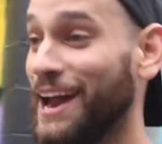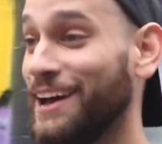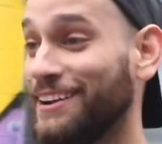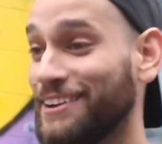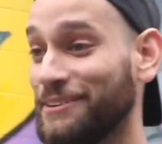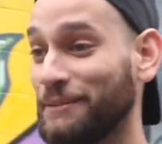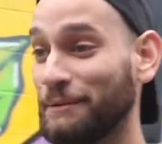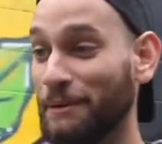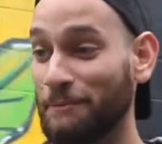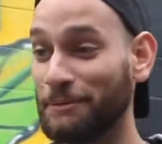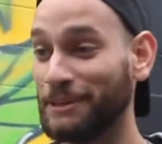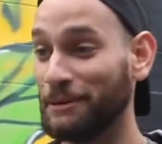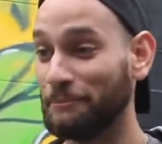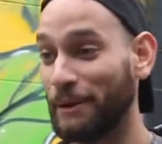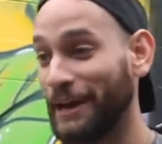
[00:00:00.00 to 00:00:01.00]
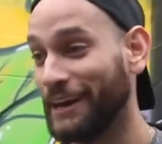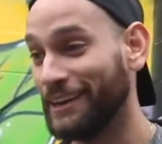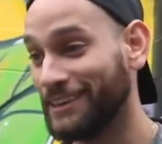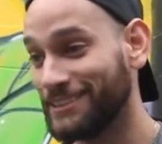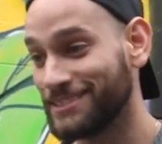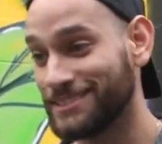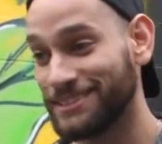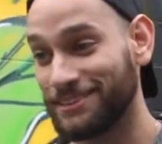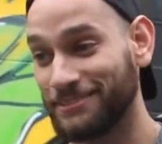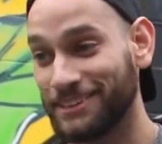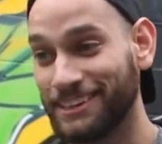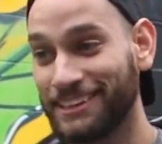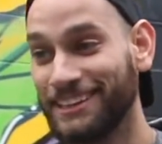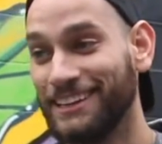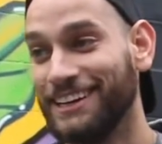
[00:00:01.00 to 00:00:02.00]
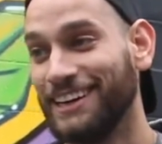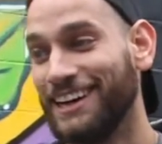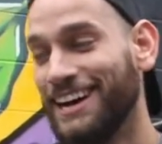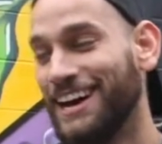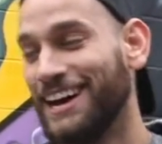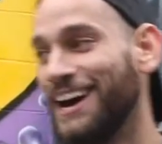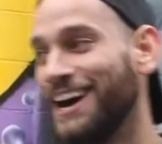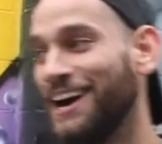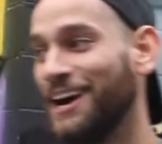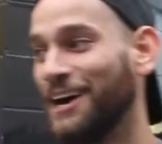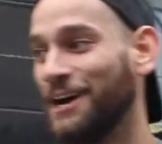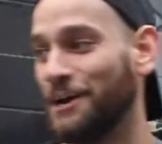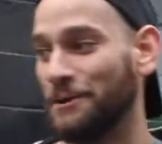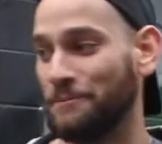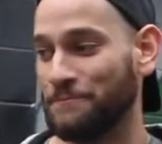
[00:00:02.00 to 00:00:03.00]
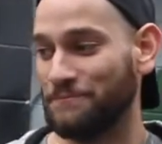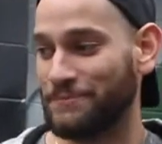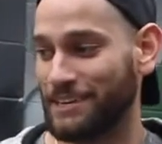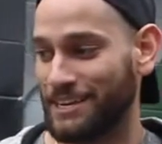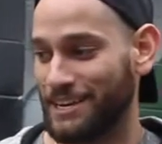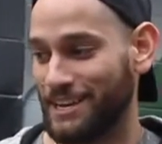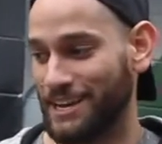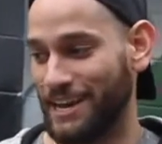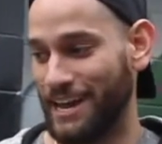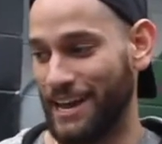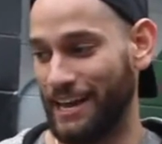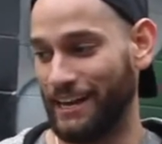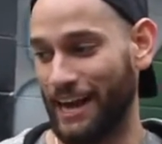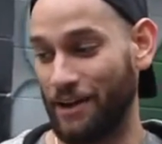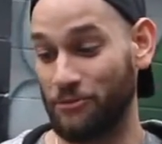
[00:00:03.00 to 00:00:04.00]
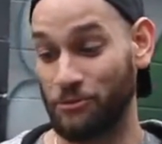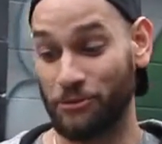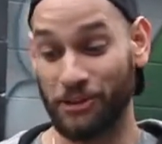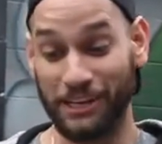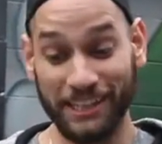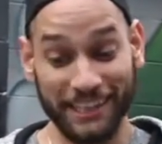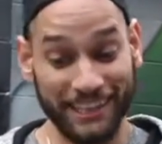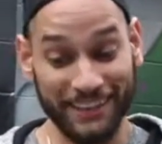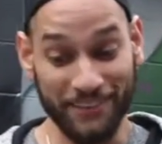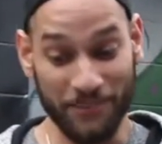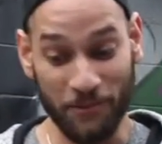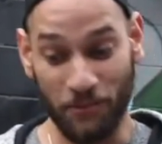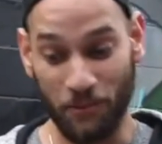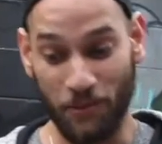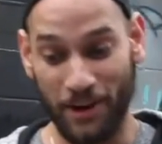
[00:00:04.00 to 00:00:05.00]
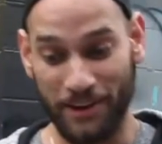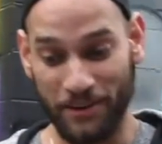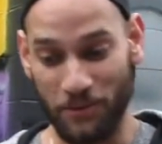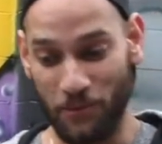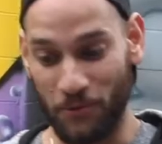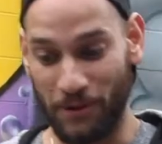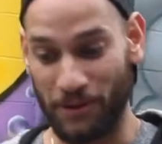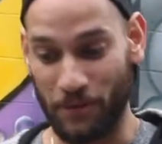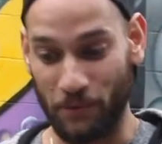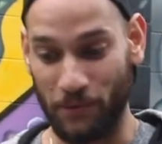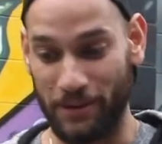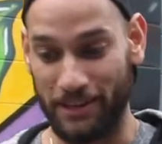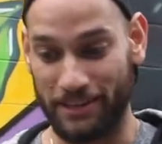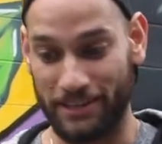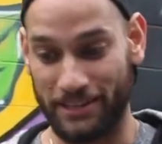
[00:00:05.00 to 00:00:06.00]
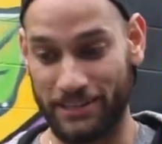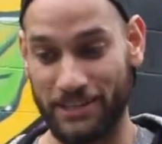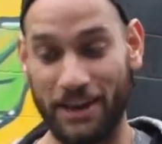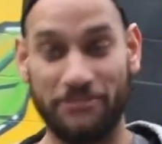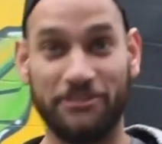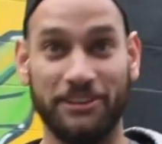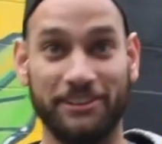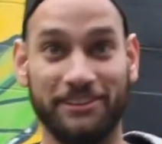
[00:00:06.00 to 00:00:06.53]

I don't know. Maybe i bring the pears or something. Yeah. Um, and I really want to work with Shepard Fairey.